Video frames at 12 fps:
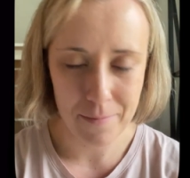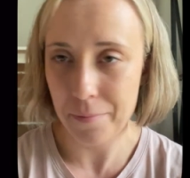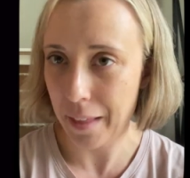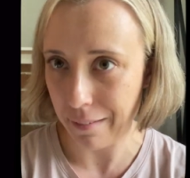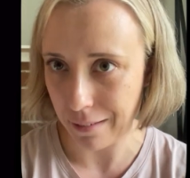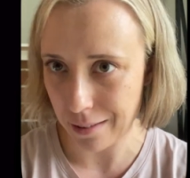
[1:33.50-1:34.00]

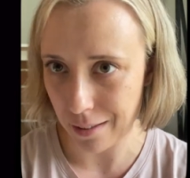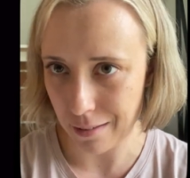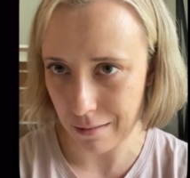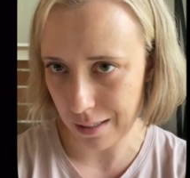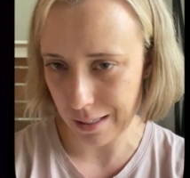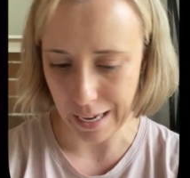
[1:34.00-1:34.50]
at least that's how
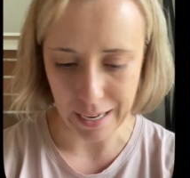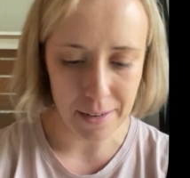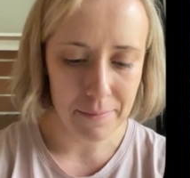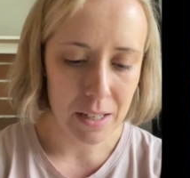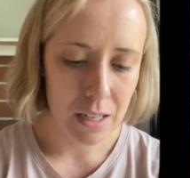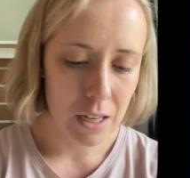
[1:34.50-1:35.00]
I say
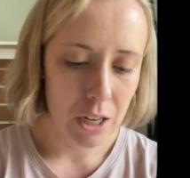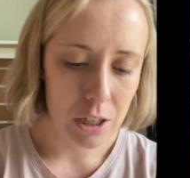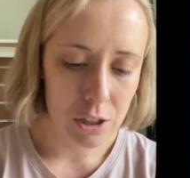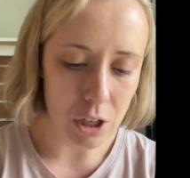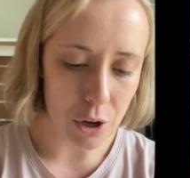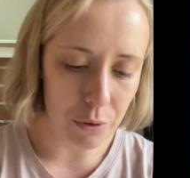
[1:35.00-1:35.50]
it.
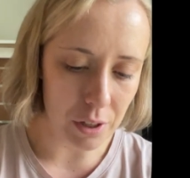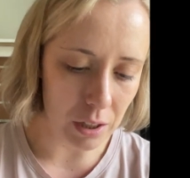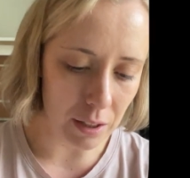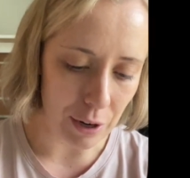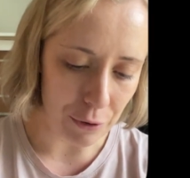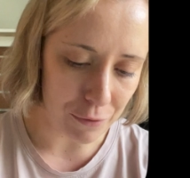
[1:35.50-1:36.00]
So the
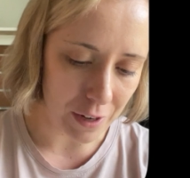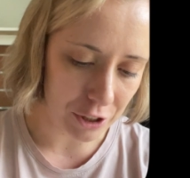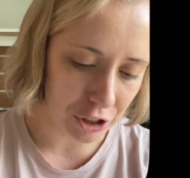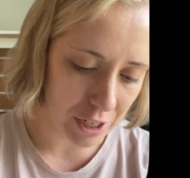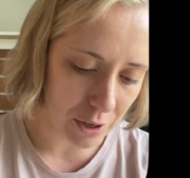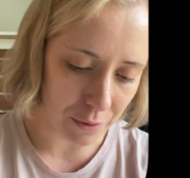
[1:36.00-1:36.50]
low
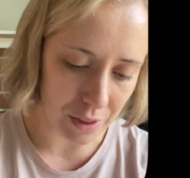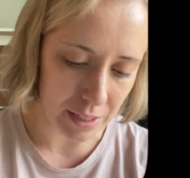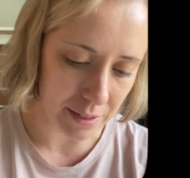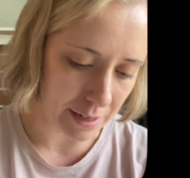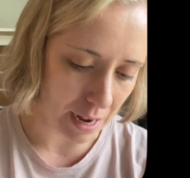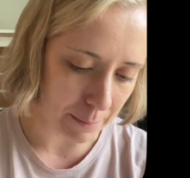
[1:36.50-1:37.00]
function, or the
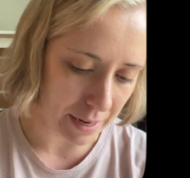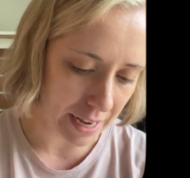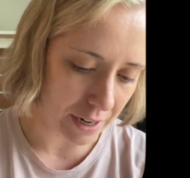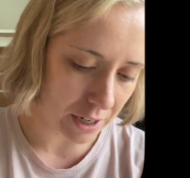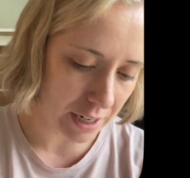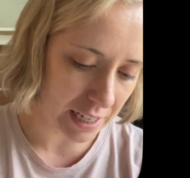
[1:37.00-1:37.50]

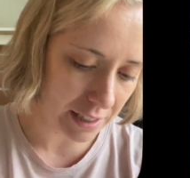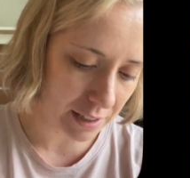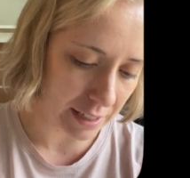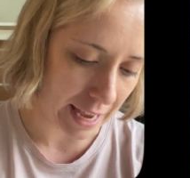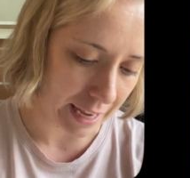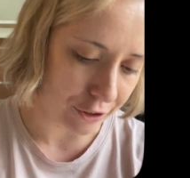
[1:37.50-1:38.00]
denominator, is
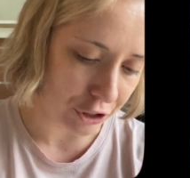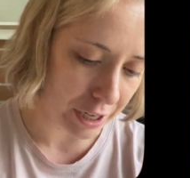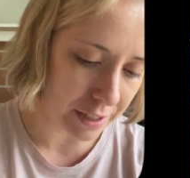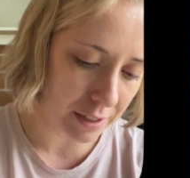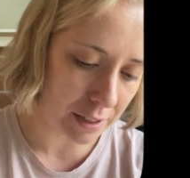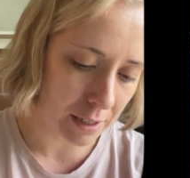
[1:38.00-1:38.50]

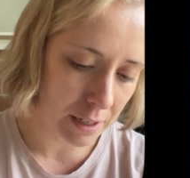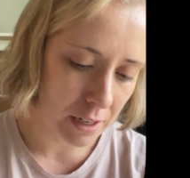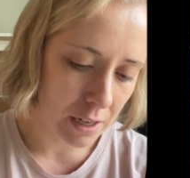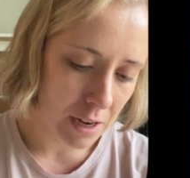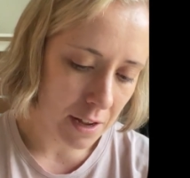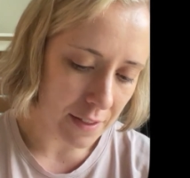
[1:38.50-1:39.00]
tangent.
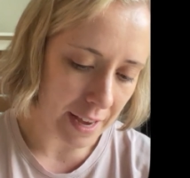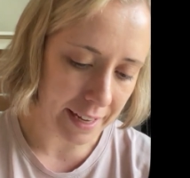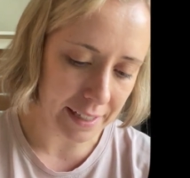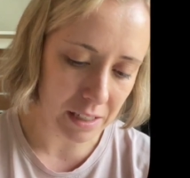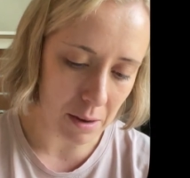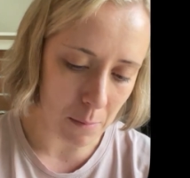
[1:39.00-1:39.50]
That
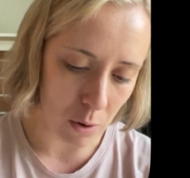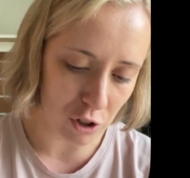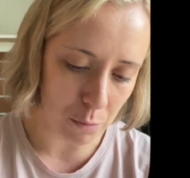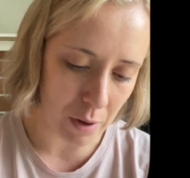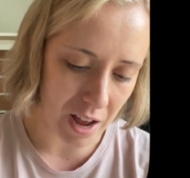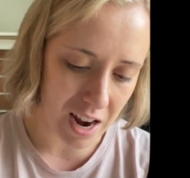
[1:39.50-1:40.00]
gets
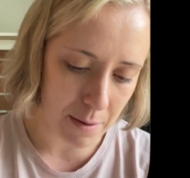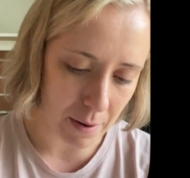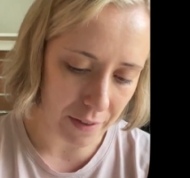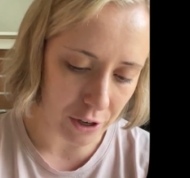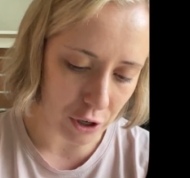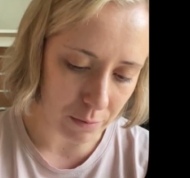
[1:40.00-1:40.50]
multiplied by
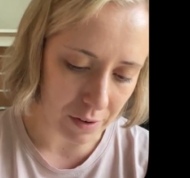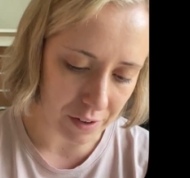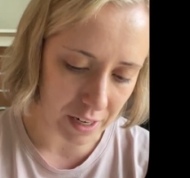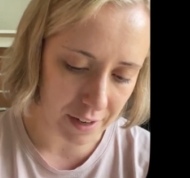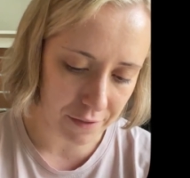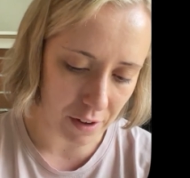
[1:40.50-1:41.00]
the
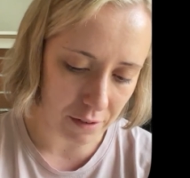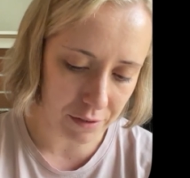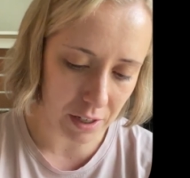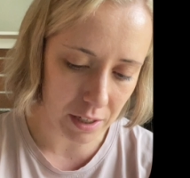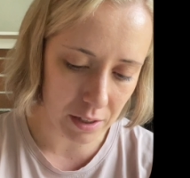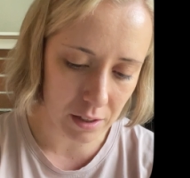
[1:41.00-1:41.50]
derivative of
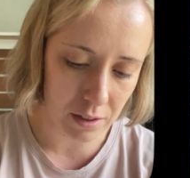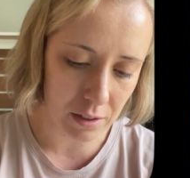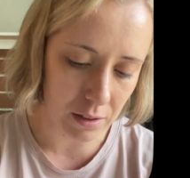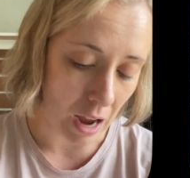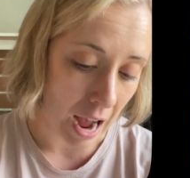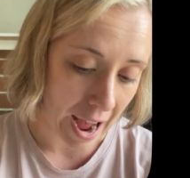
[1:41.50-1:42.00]
the
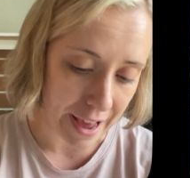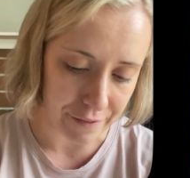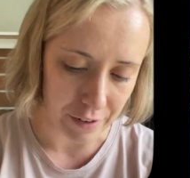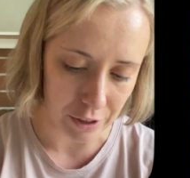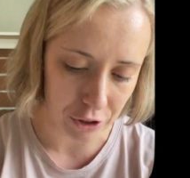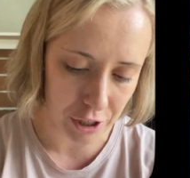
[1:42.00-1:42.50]
high
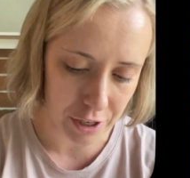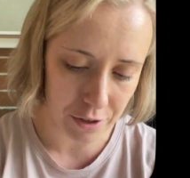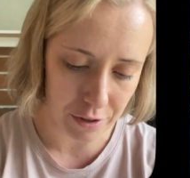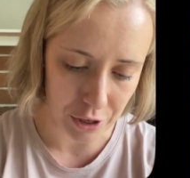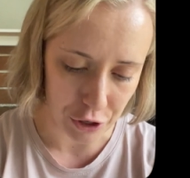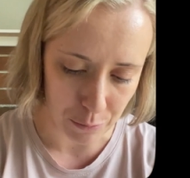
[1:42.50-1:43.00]

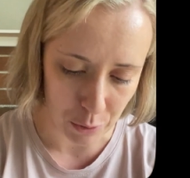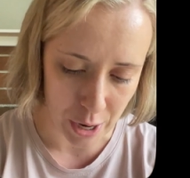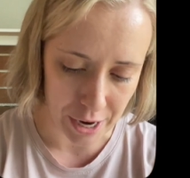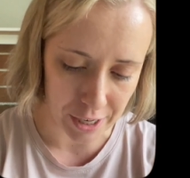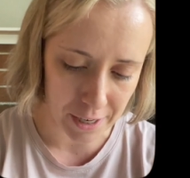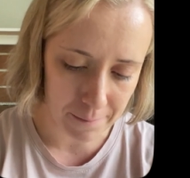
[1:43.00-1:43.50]
function, the
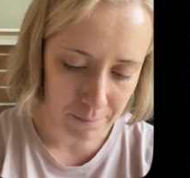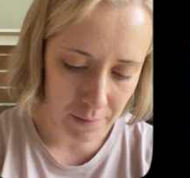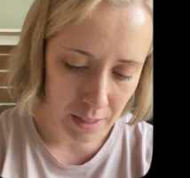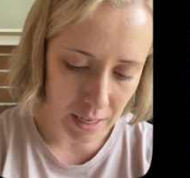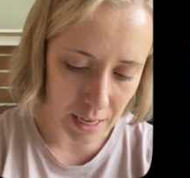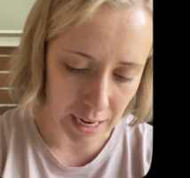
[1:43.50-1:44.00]
numerator,
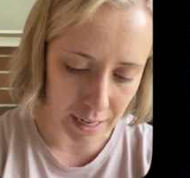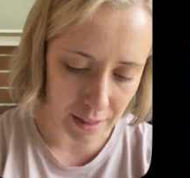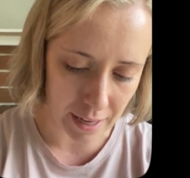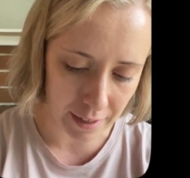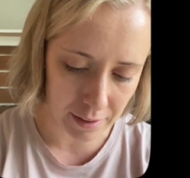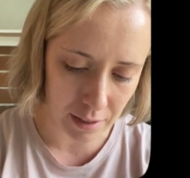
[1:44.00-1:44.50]
e to
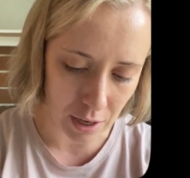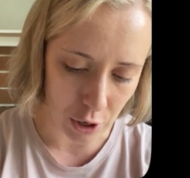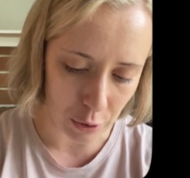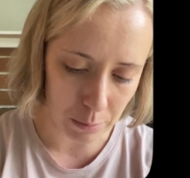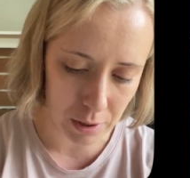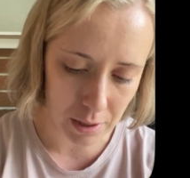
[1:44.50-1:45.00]
the x
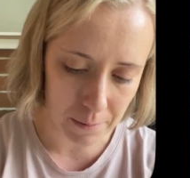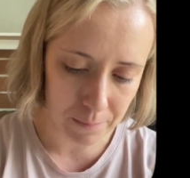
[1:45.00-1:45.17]
cubed.